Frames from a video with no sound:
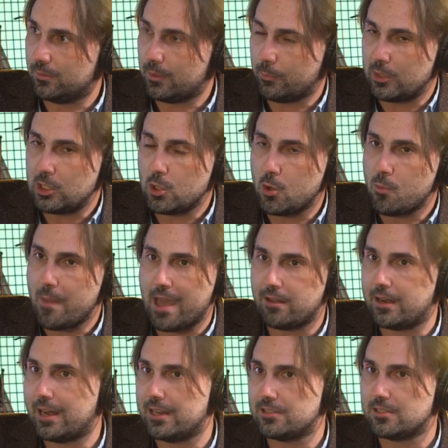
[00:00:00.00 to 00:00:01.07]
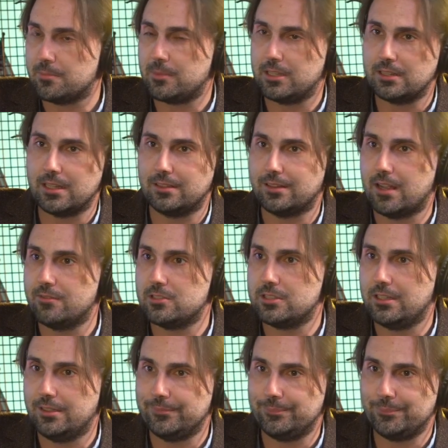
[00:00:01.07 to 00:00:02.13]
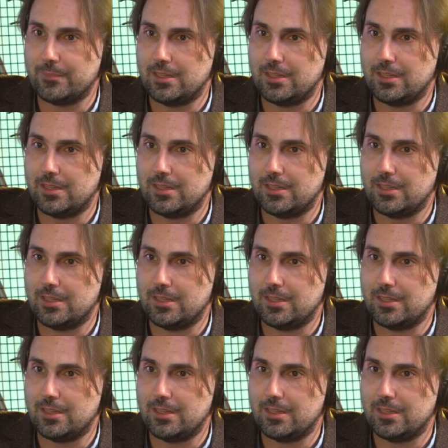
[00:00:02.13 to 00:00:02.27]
We know about it as something that obviously